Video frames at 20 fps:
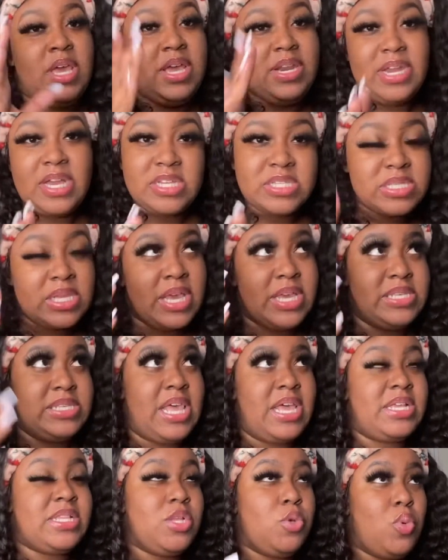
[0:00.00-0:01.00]
that's
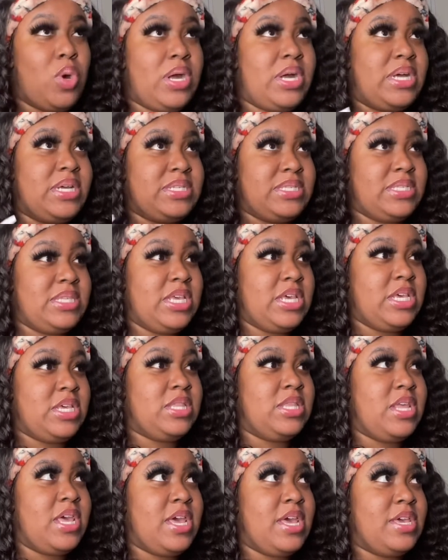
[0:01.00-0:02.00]
exactly why I said
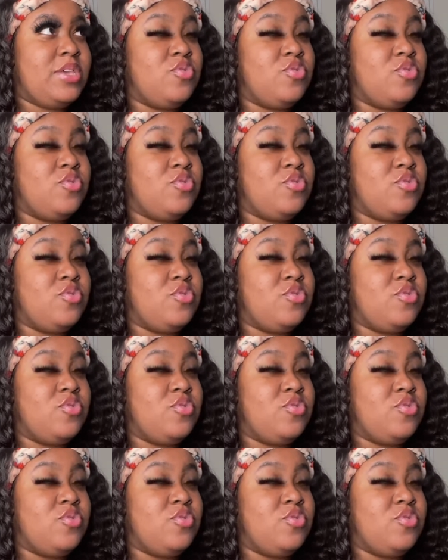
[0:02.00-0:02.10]
that